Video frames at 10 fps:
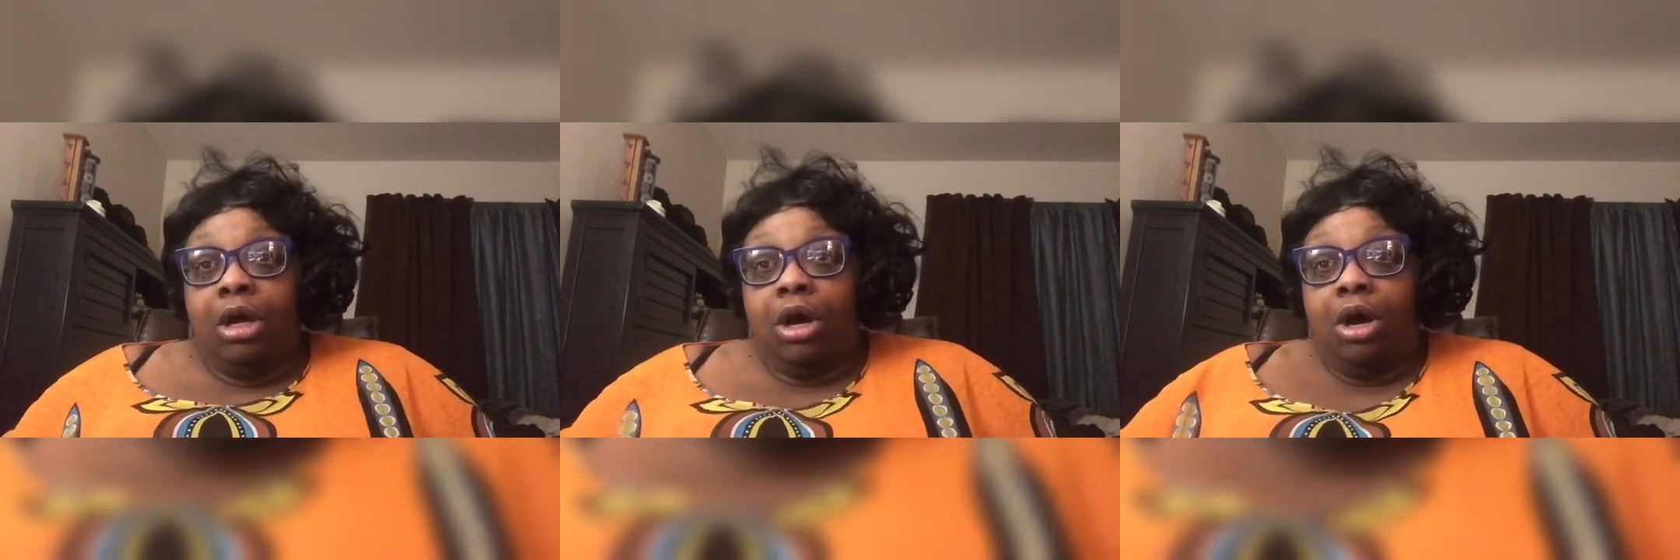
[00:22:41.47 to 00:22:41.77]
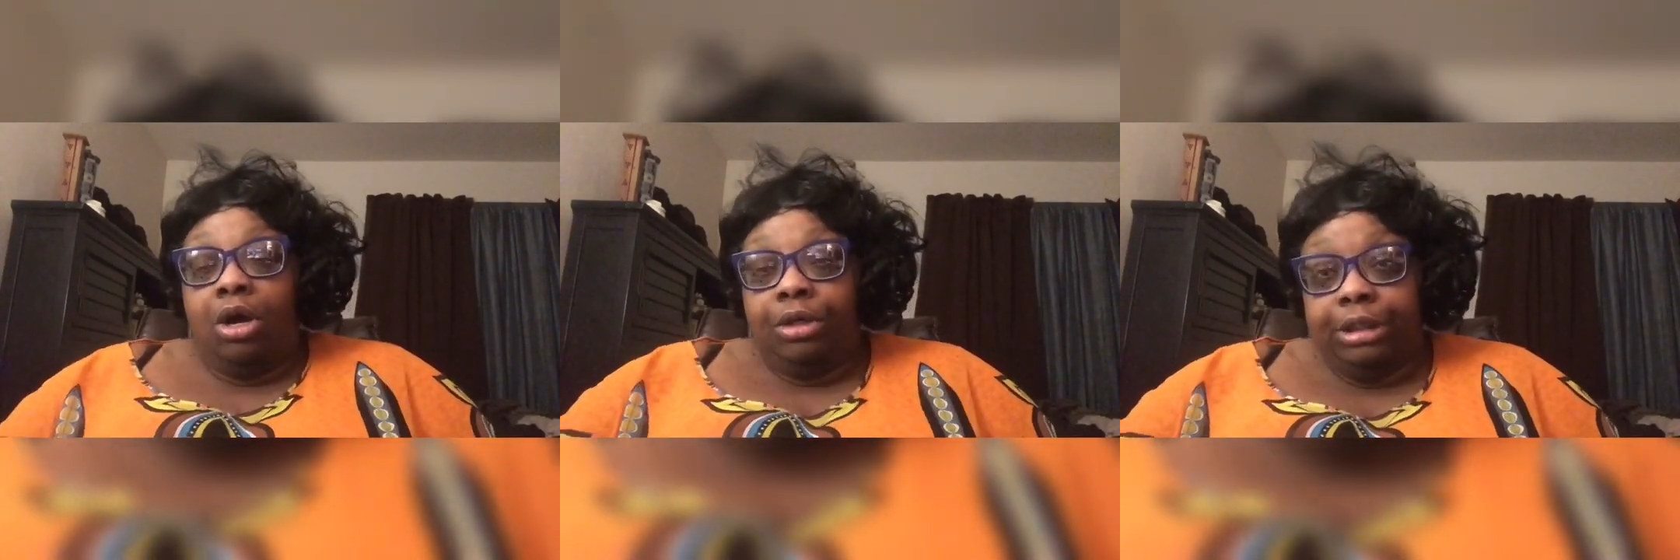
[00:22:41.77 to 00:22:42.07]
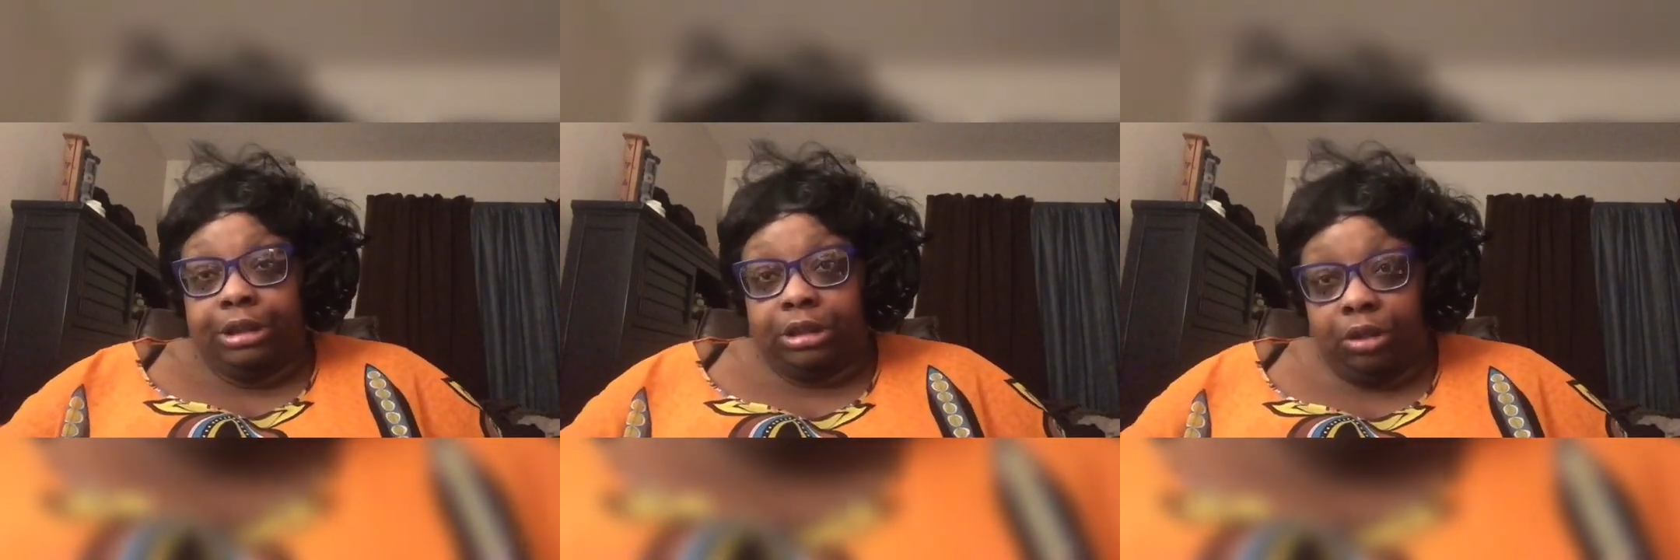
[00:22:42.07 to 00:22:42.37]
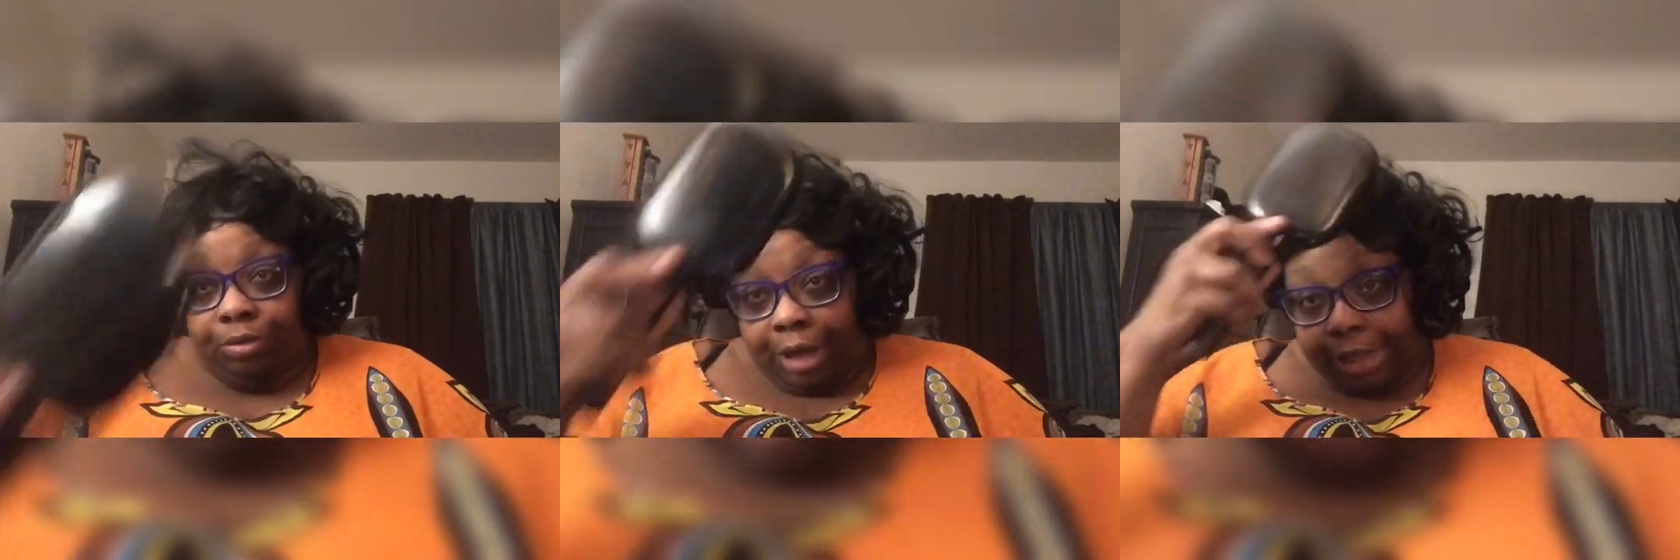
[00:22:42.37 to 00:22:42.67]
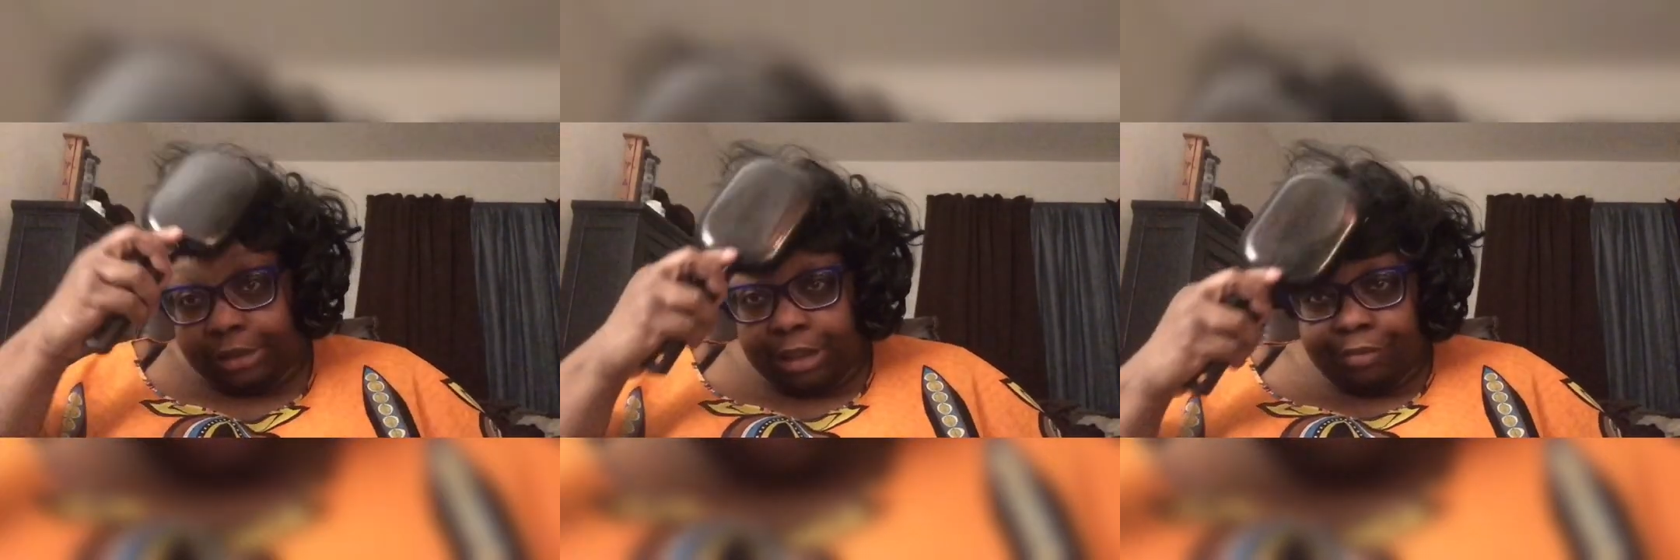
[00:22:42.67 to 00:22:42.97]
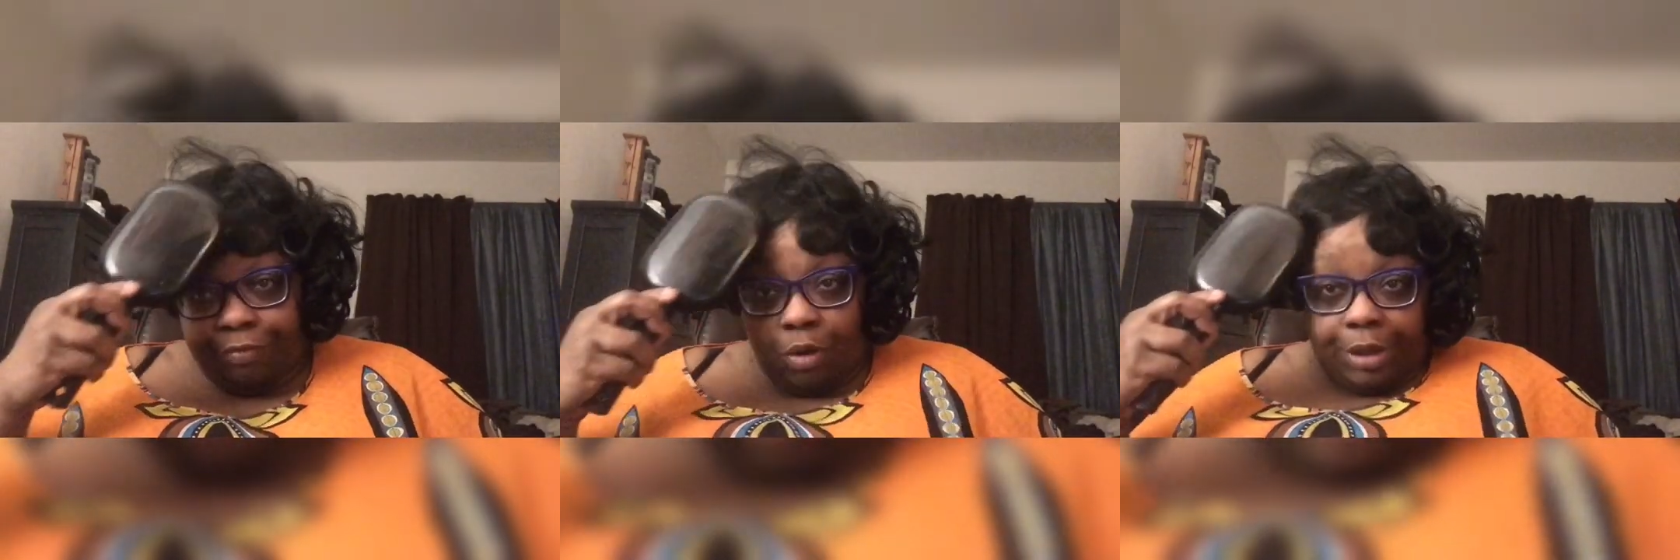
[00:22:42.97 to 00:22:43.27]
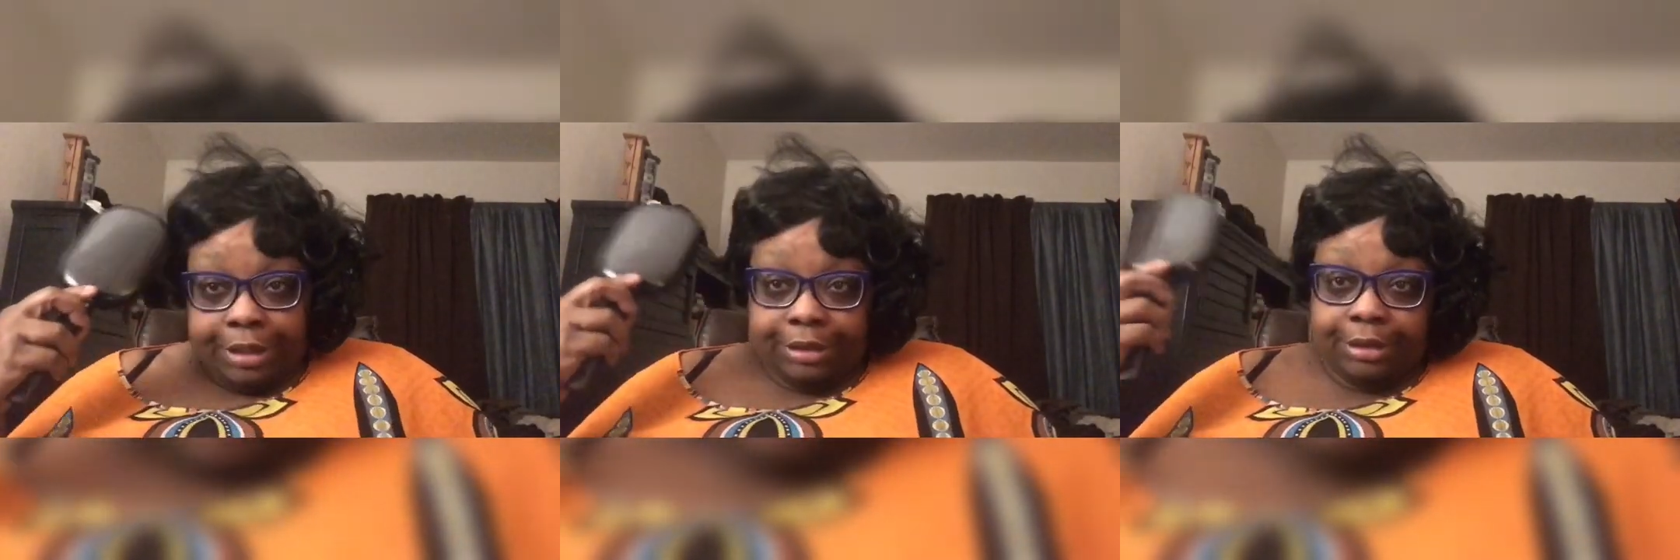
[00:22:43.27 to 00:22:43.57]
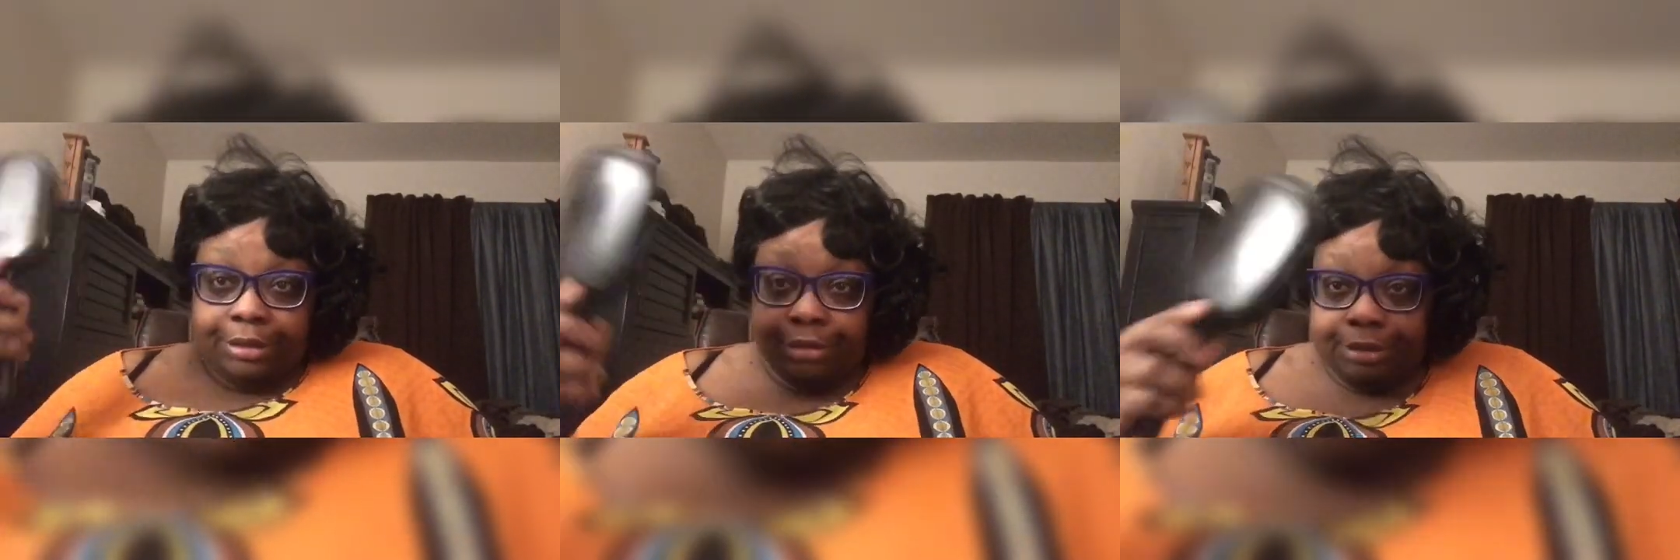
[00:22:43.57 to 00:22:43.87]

Oh, this is so 1940s.